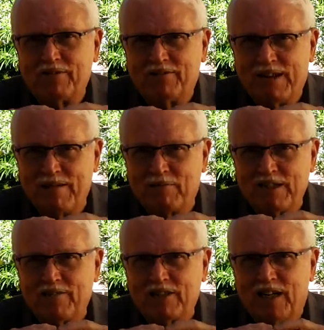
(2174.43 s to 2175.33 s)
family
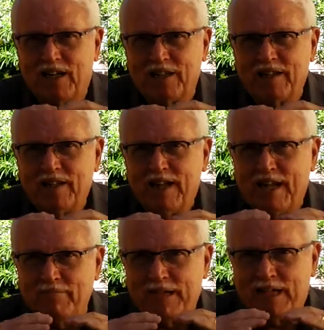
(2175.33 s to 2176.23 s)
of God
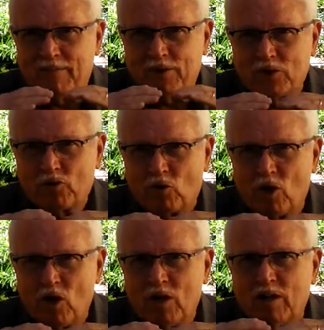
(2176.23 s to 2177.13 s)
and become a
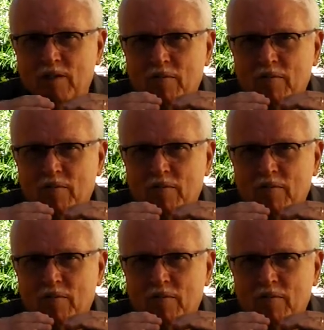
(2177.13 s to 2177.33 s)
strong,